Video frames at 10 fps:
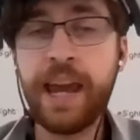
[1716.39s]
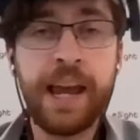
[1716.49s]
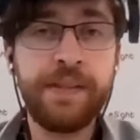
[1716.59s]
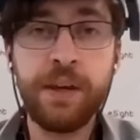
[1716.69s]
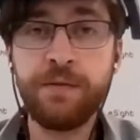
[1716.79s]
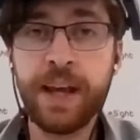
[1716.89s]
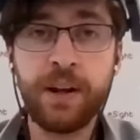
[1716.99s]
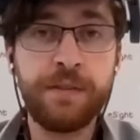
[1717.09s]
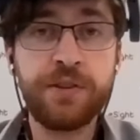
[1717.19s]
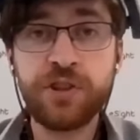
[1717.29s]
can that you've
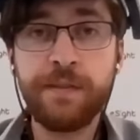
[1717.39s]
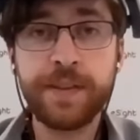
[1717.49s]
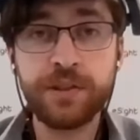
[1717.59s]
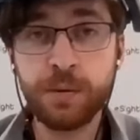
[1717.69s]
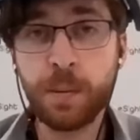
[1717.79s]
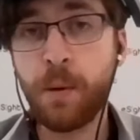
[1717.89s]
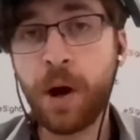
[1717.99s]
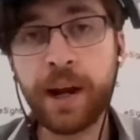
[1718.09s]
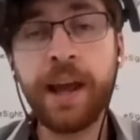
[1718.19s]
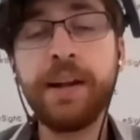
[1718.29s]
taken off the shelf at the
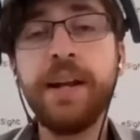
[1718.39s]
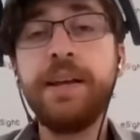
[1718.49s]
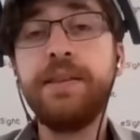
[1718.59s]
supermarket,